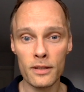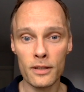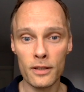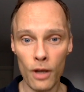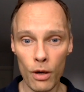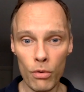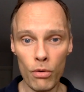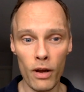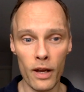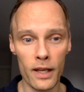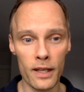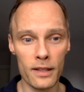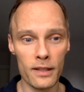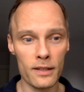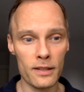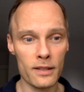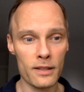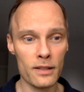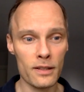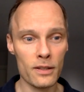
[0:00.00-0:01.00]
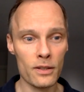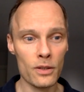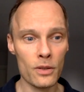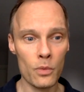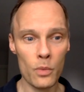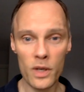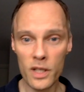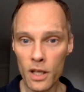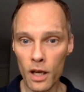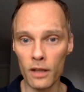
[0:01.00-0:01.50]
All right,
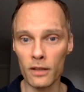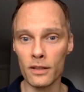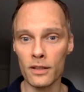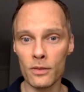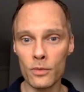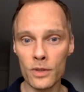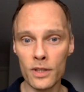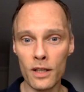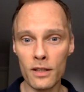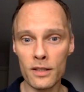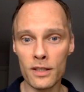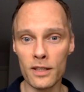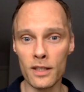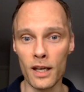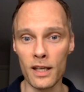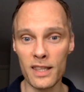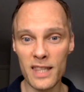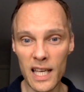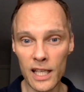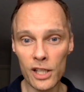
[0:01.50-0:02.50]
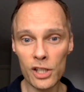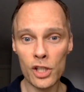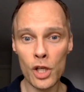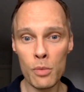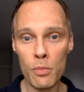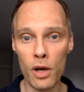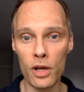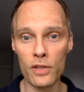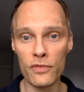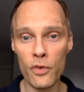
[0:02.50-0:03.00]
we're done. We're done today. Thank you so
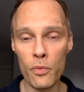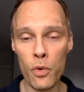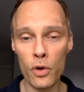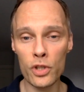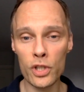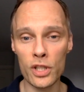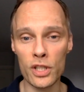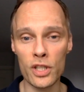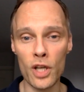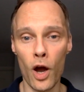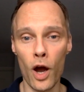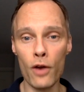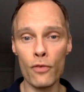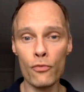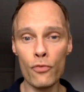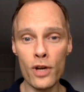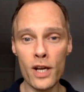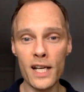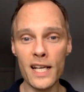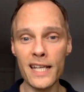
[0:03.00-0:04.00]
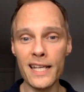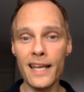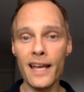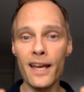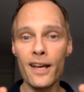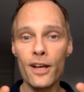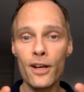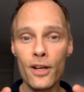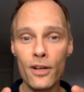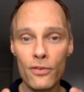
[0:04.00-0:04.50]
much for watching this. I really,
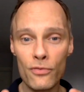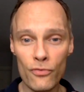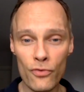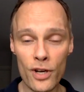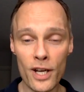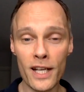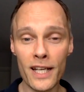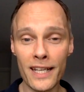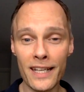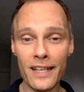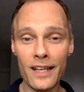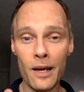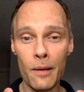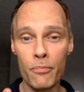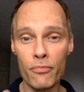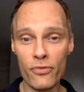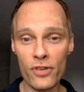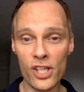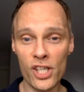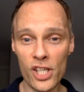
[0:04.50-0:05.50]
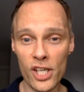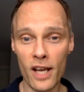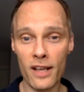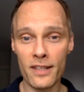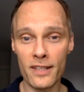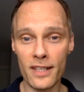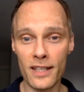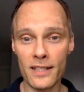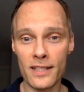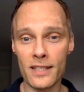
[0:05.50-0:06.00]
really
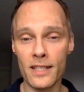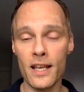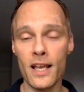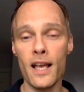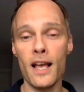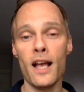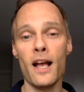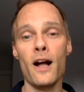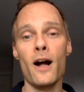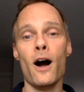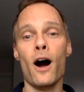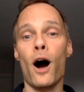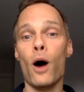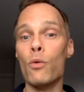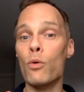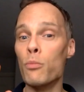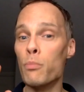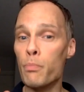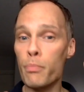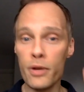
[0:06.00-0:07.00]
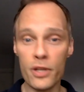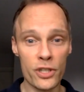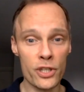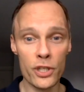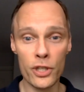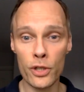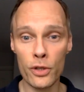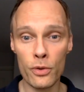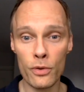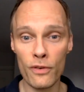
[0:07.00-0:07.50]
appreciate it. I will bid
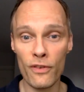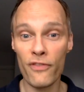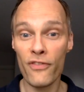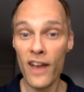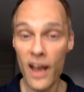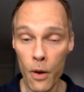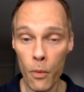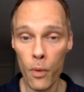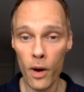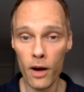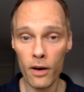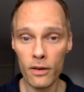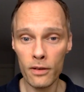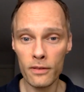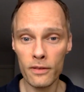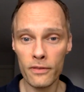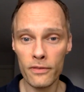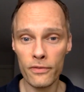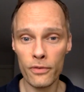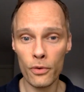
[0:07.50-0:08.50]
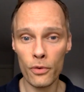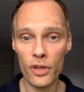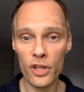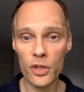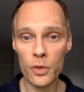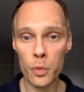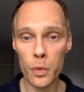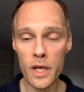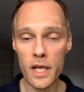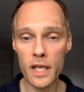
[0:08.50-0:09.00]
you farewell for
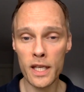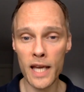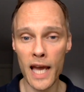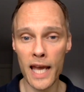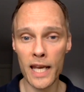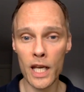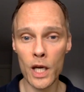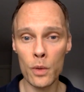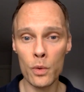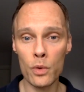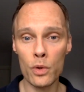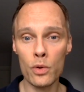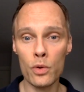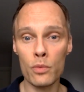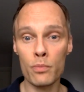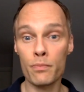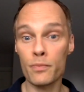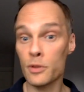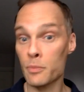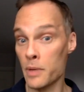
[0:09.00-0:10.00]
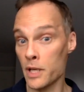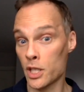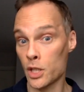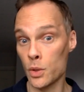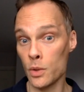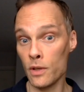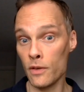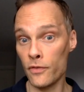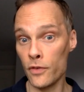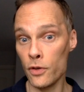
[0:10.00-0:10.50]
this week, and I will speak to you
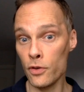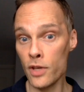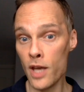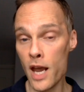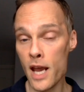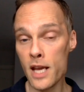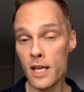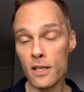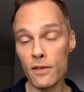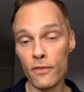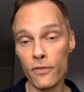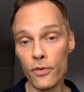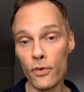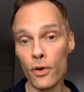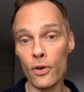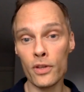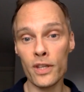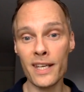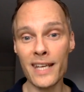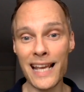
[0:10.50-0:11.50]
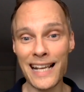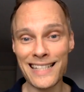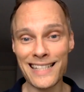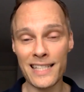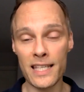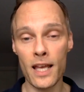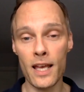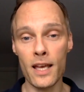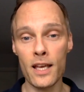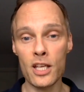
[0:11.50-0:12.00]
in a few days for the
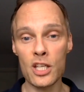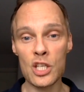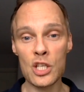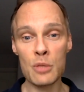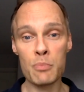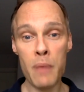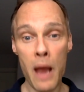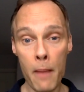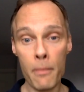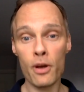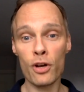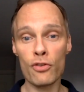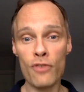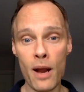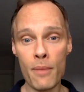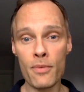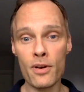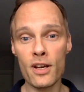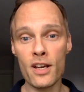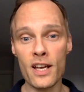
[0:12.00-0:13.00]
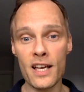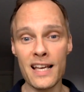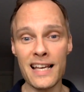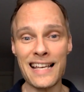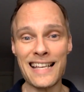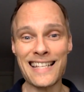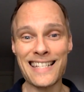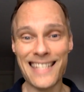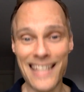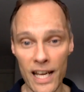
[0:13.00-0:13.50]
next Spammer Grammar
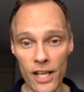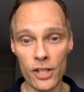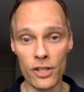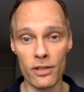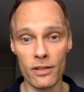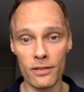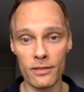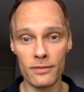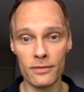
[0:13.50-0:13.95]
session.